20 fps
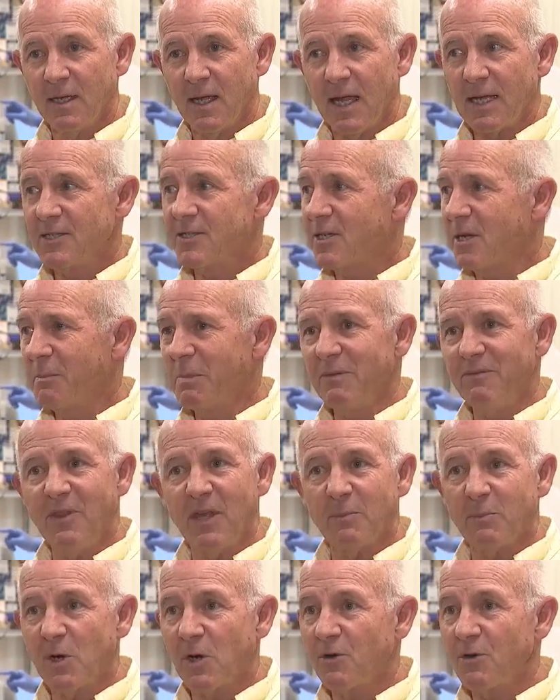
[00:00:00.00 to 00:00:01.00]
And some
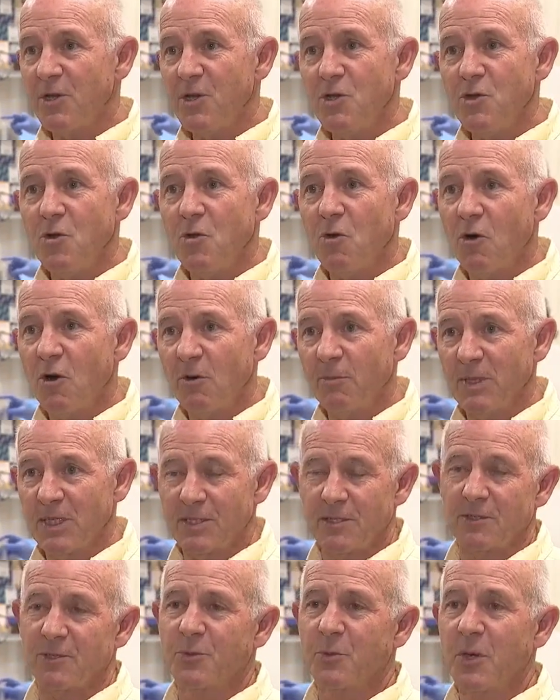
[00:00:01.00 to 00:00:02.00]
of them are
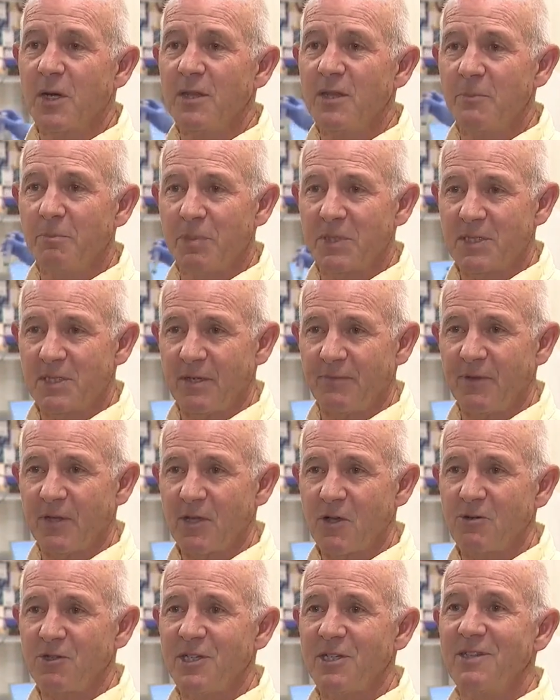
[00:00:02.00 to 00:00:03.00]
enormous. There's one in the
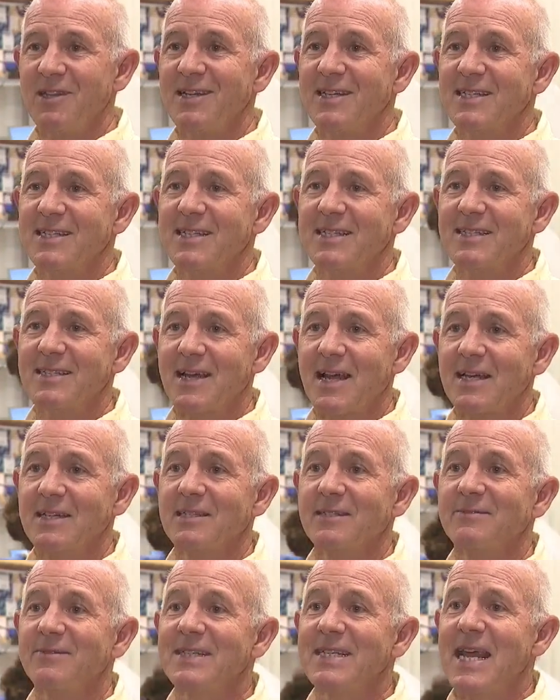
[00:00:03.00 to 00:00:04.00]
Pacific Ocean that is the
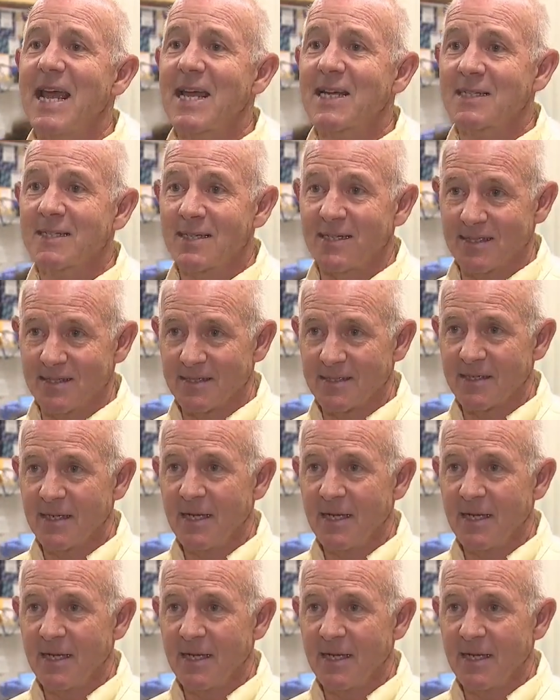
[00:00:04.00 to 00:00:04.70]
size of Texas.